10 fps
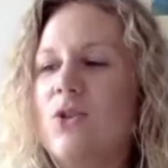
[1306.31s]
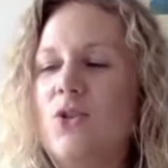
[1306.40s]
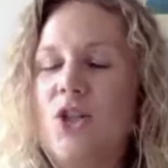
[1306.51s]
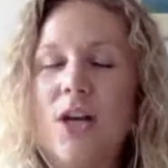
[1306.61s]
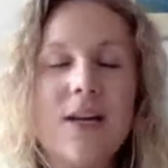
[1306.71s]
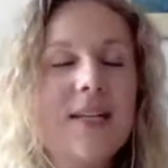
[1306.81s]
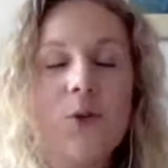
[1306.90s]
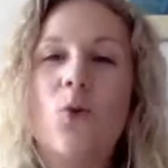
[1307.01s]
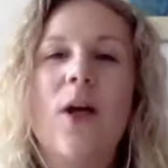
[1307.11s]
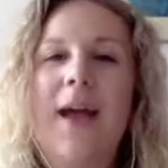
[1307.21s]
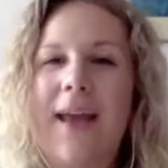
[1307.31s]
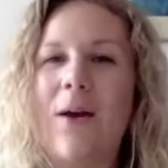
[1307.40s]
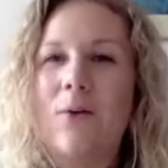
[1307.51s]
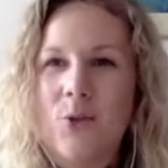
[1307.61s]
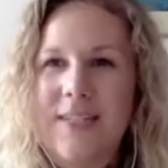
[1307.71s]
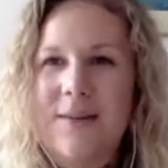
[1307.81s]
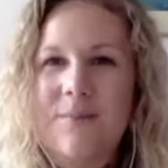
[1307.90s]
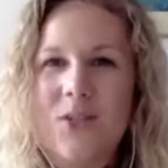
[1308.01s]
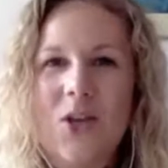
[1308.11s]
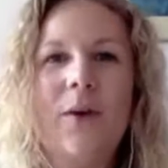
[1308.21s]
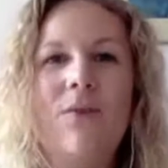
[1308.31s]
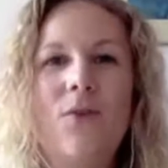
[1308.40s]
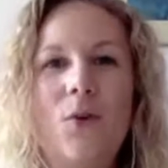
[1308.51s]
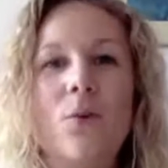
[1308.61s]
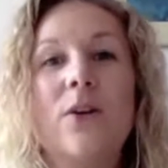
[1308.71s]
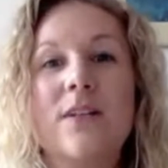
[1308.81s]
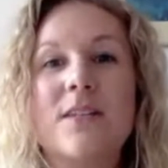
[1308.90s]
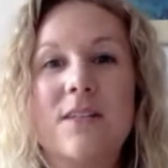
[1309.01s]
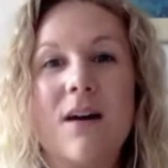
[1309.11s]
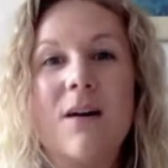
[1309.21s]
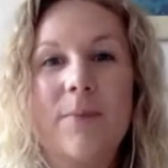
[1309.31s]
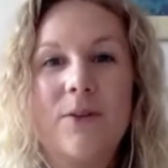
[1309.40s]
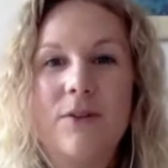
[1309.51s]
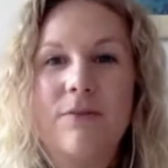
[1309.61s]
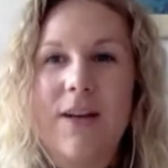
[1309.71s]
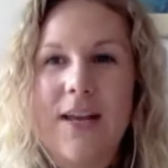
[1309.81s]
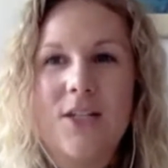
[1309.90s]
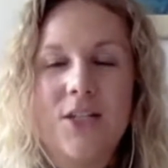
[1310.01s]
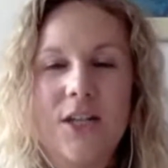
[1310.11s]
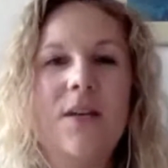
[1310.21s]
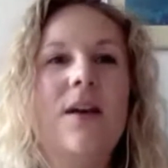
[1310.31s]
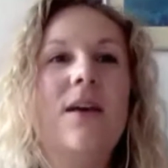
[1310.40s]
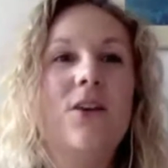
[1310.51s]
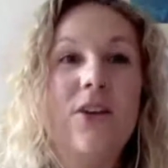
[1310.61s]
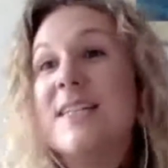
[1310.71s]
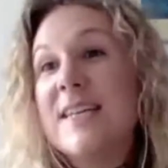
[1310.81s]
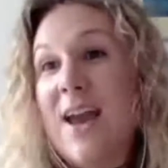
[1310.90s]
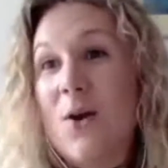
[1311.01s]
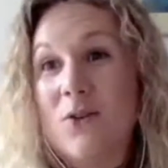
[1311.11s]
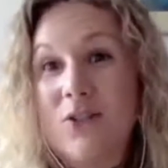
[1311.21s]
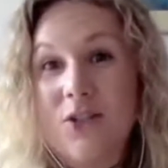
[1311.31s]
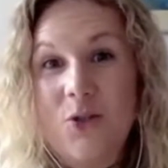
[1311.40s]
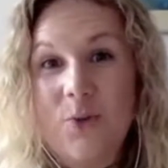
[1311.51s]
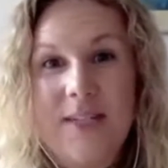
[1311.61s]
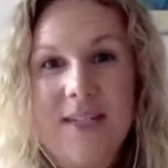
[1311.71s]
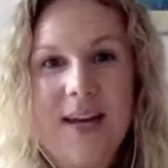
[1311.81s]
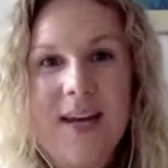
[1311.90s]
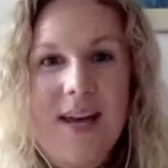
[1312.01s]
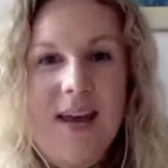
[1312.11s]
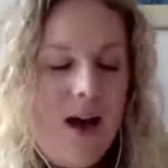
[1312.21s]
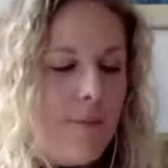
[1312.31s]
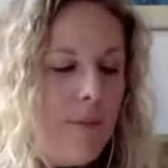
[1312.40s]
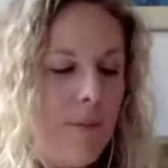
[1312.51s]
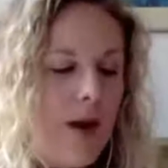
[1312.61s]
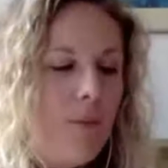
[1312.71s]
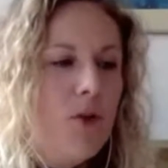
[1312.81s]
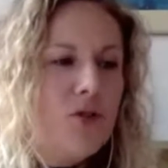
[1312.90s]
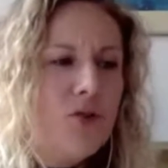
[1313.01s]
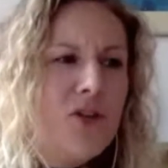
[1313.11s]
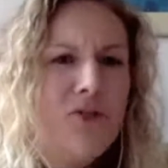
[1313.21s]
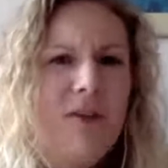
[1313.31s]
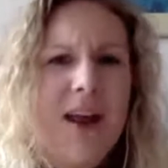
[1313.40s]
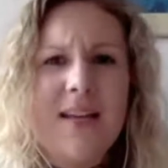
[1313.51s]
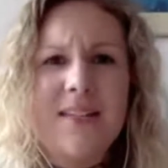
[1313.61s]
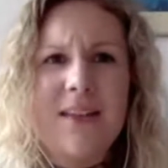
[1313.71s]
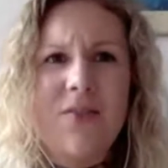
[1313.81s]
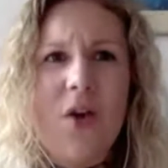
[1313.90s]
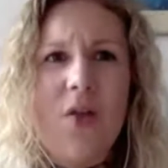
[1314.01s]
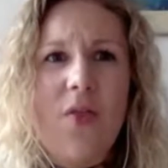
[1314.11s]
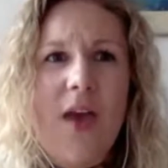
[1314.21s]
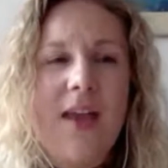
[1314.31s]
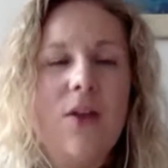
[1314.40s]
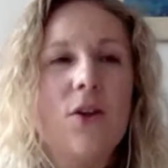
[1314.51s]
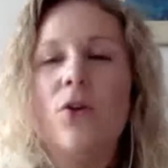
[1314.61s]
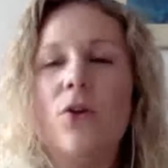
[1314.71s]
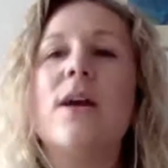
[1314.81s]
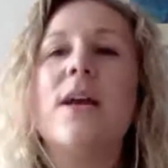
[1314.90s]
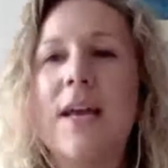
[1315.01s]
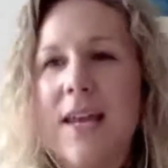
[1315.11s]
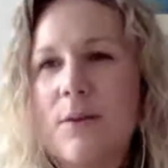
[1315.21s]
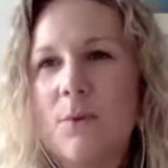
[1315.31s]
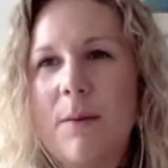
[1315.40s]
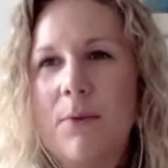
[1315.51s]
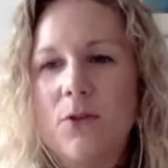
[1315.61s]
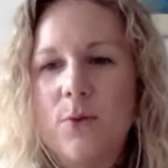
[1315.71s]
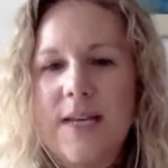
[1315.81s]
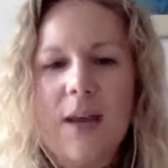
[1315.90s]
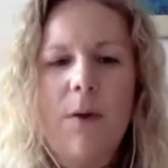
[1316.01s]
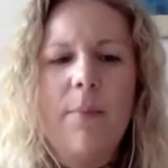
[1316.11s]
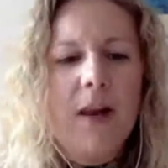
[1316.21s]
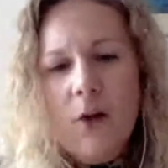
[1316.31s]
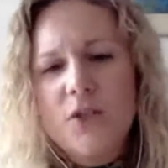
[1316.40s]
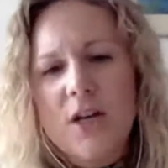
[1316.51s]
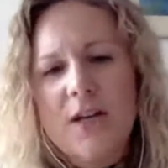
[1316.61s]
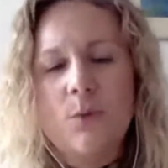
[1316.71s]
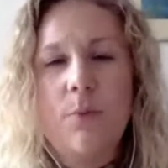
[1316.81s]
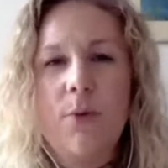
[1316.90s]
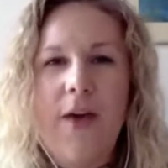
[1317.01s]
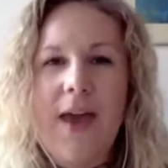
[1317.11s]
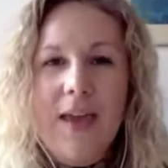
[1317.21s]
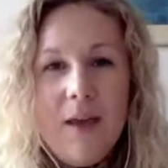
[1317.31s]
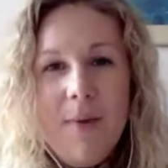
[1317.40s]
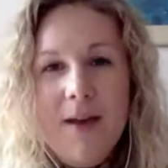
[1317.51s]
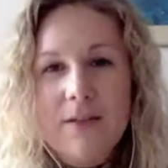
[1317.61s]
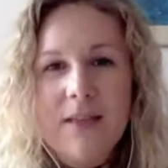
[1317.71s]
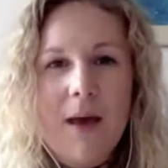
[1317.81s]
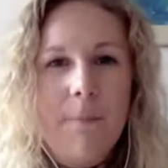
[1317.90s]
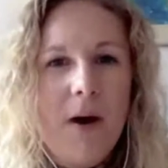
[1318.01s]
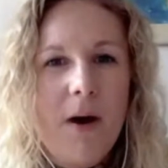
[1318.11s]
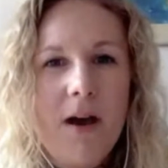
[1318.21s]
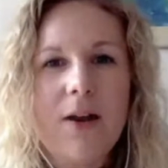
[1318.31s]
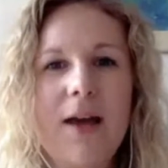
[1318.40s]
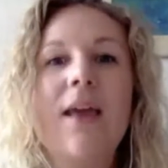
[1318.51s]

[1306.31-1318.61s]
journalists all hang out on Twitter. So if you want to start building relationships, you need to get onto Twitter. And what's also great is that they, you know, you can connect with people on Twitter anyway, but a lot of journalists will put their emails in their bio. Like,